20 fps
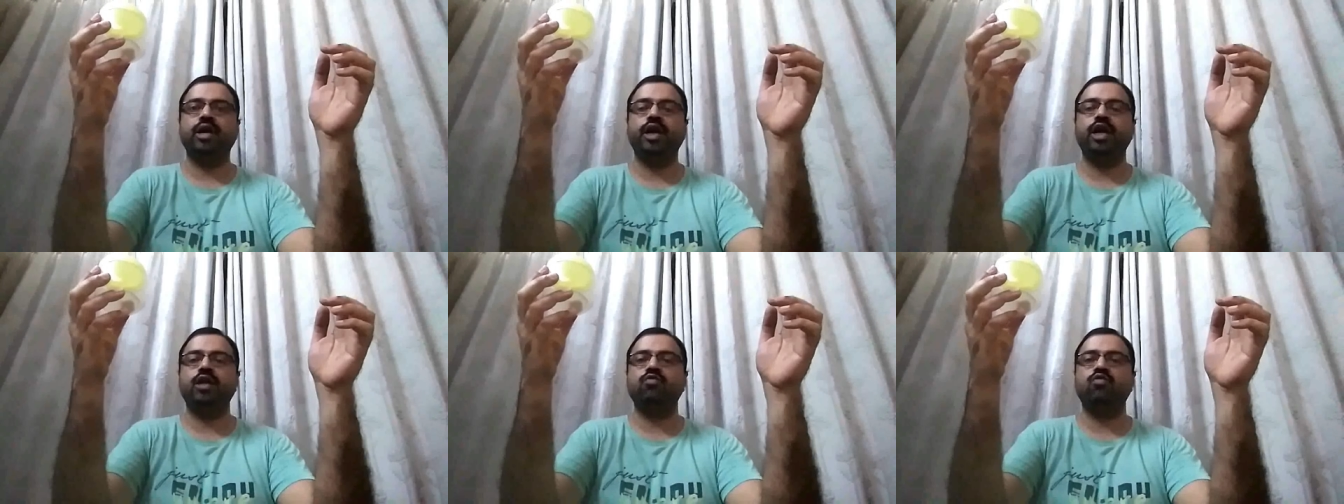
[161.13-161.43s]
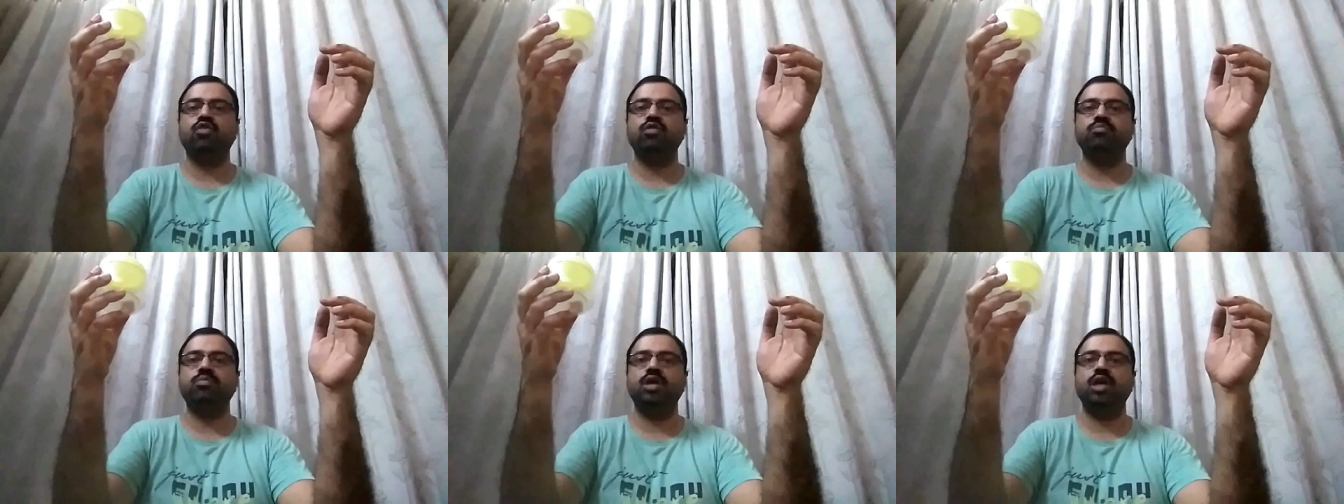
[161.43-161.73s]
It
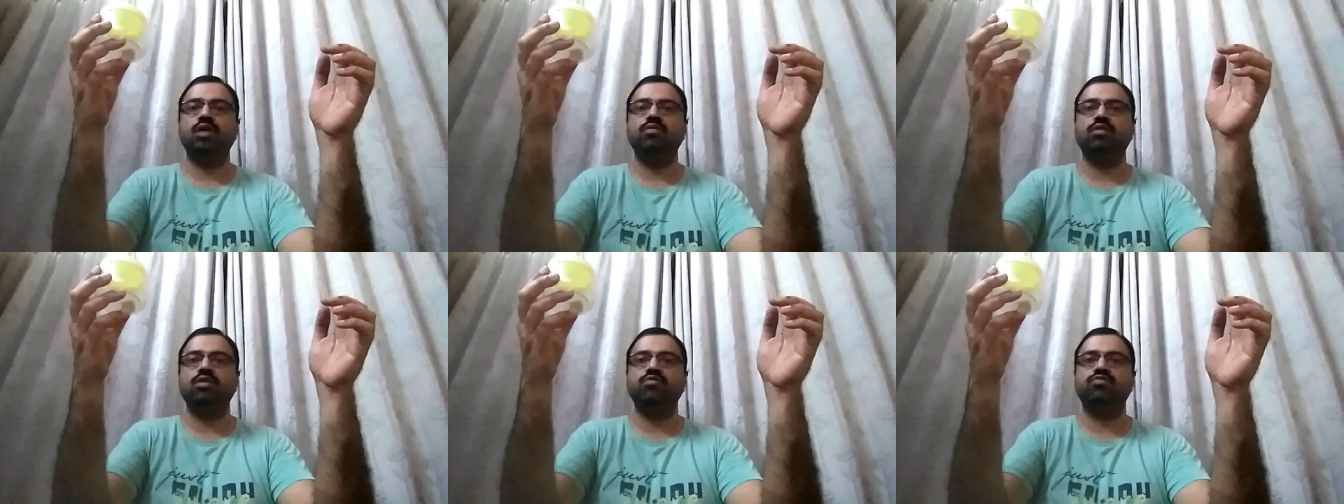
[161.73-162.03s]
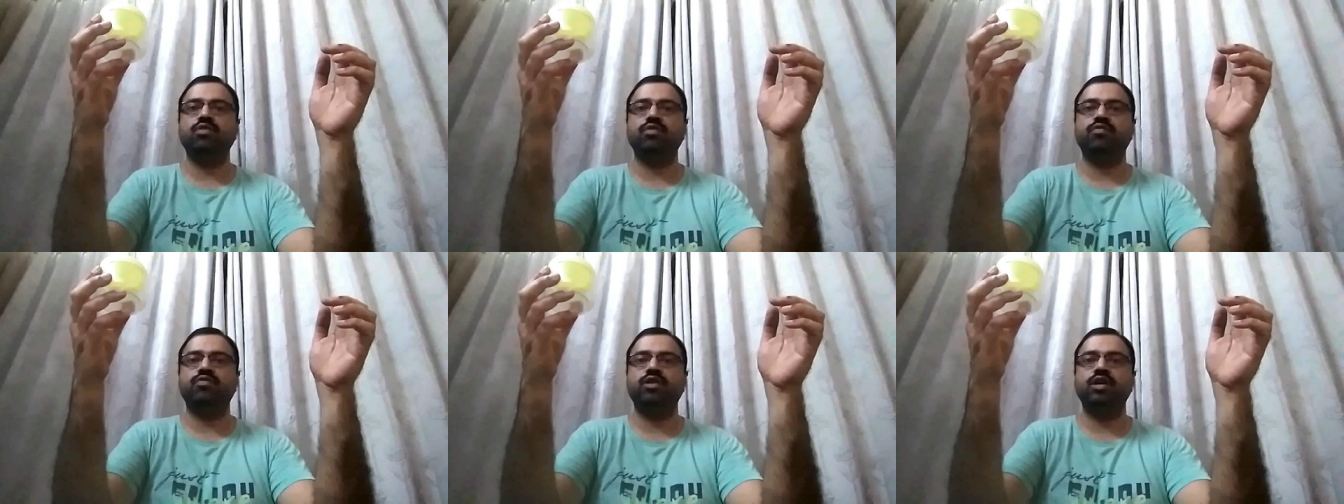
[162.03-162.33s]
won't be
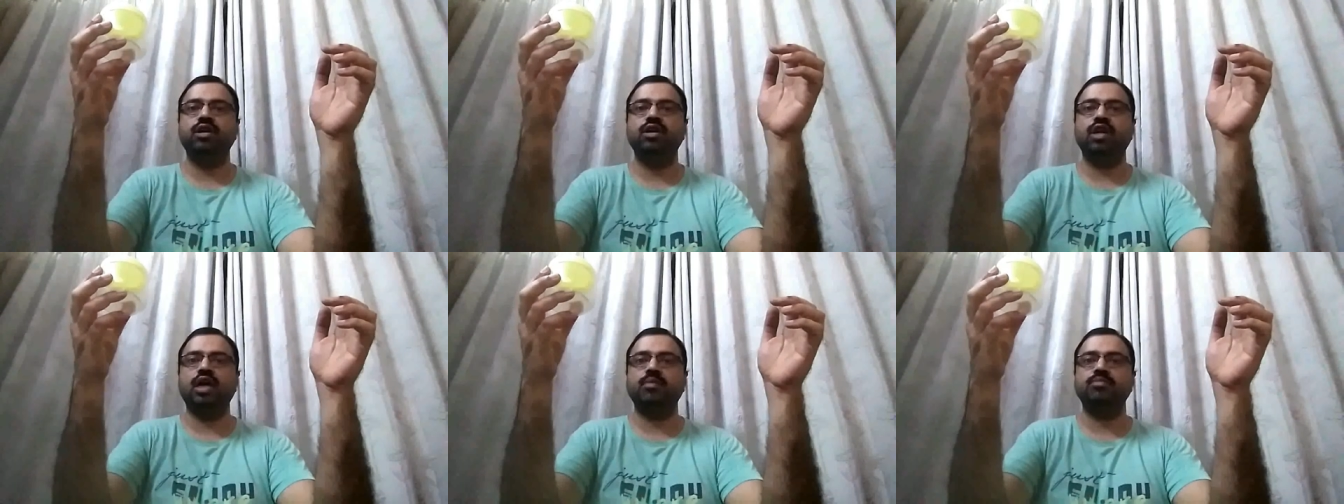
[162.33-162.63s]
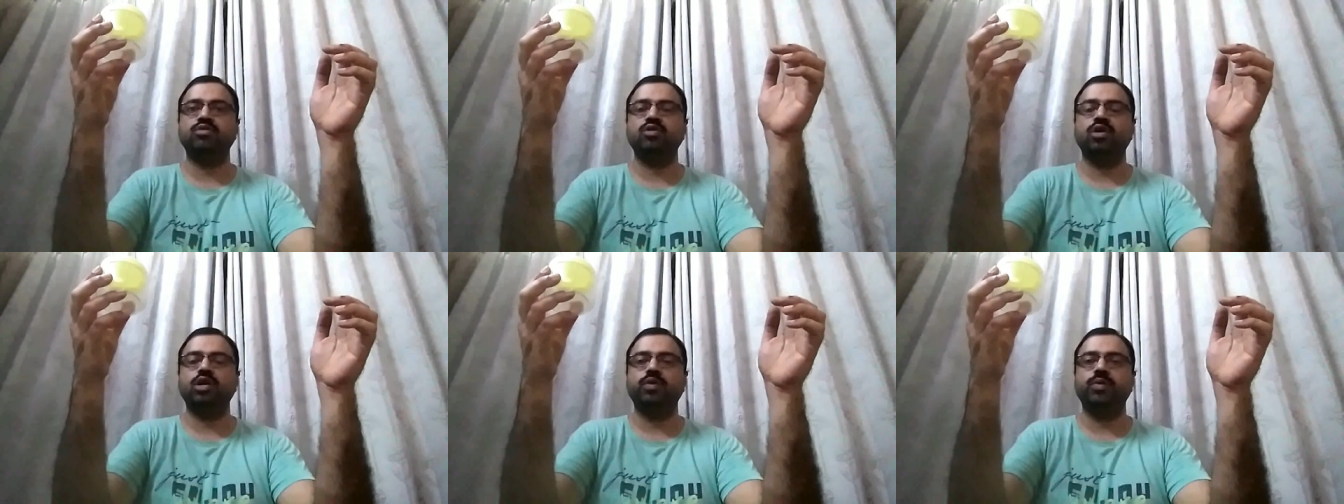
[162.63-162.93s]
even 50
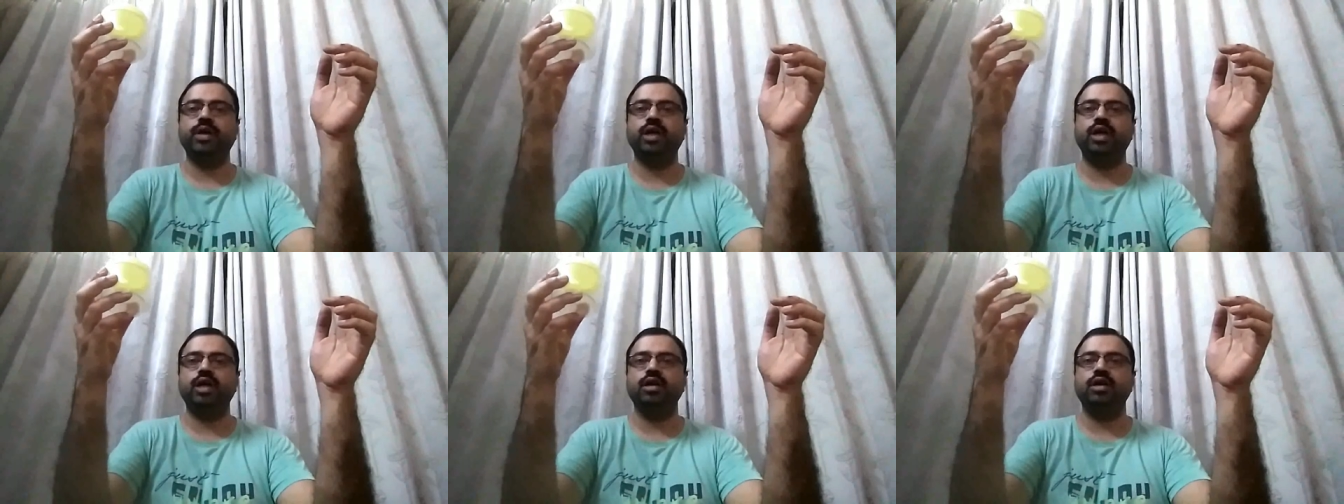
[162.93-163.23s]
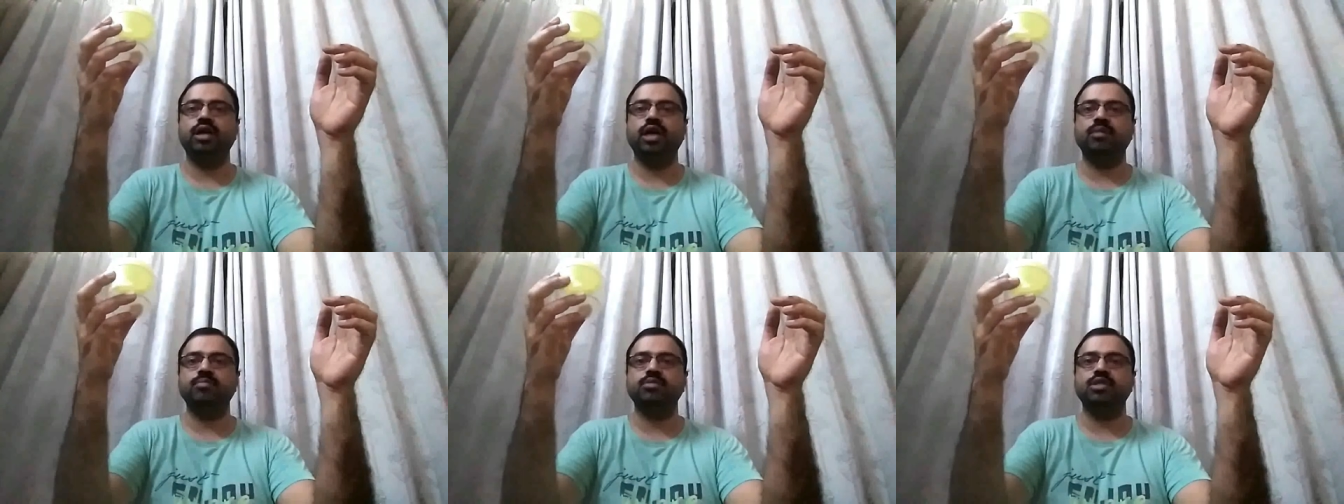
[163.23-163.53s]
grams or
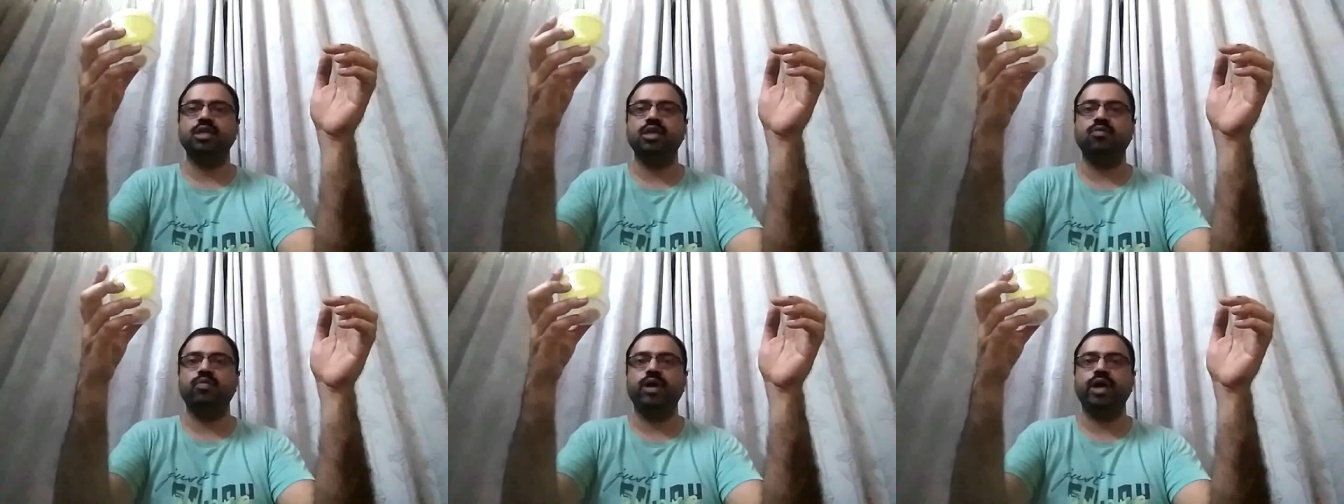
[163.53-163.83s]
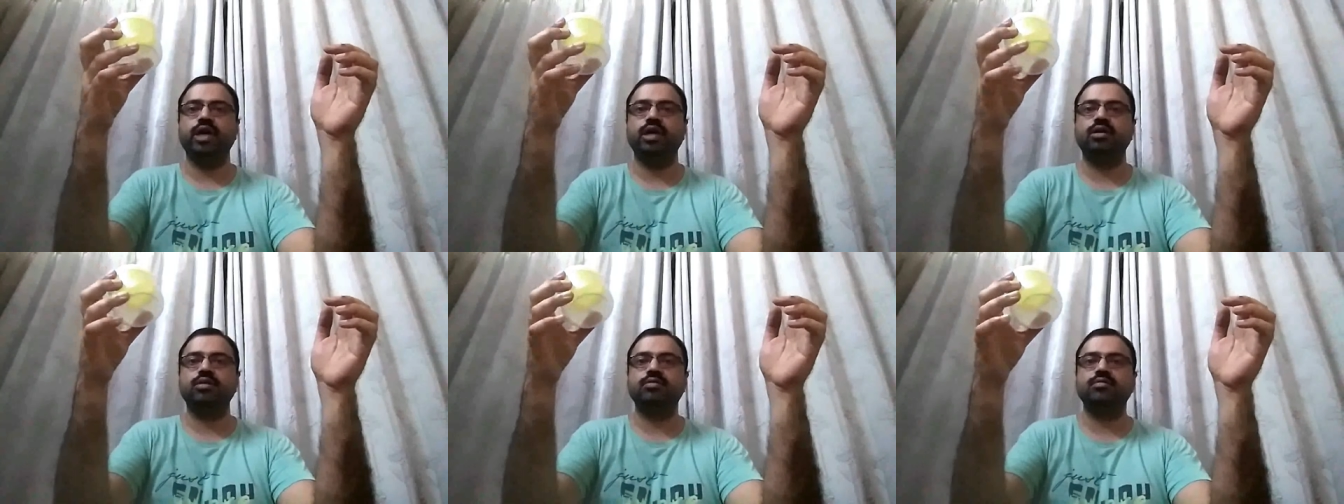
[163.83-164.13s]
20 grams in
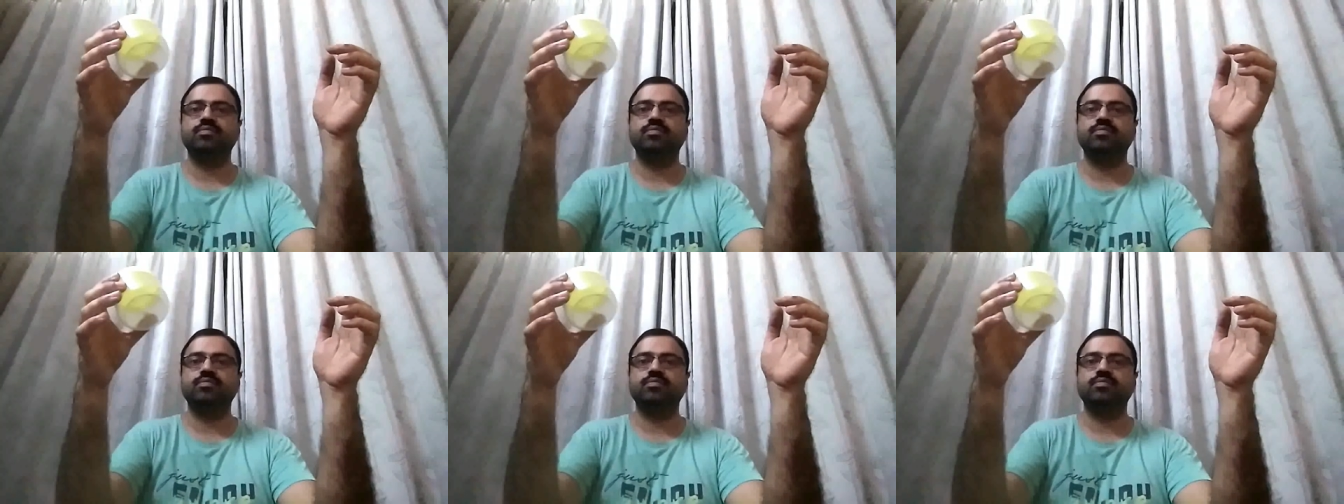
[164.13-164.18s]
weight.